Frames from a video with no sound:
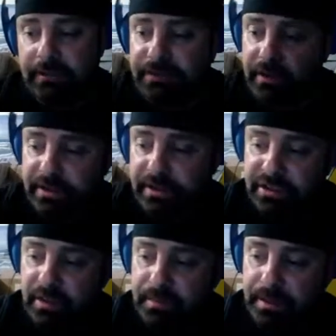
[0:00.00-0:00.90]
I feel like
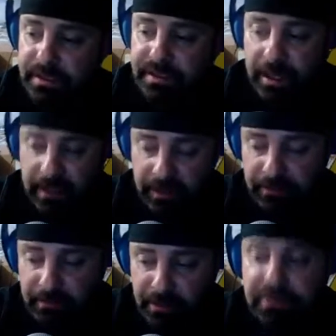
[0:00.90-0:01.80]
there should have been a state
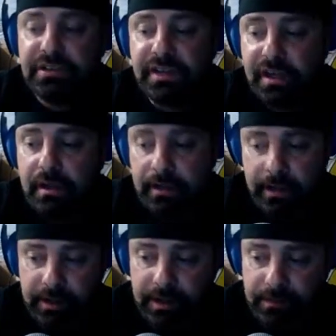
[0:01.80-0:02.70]
of emergency
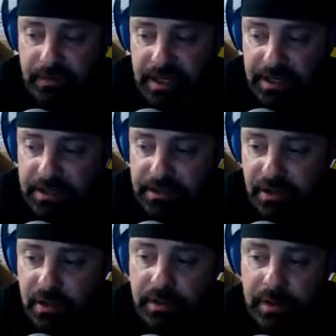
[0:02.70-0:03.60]
declared, and we needed to
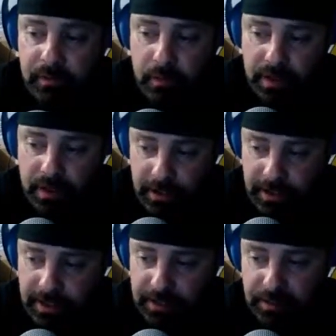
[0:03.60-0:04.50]
do whatever we could to
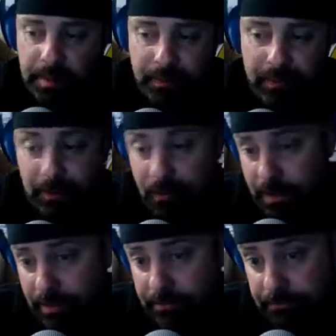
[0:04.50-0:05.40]
get those people clean
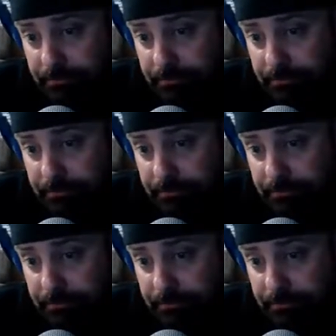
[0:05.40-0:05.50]
water.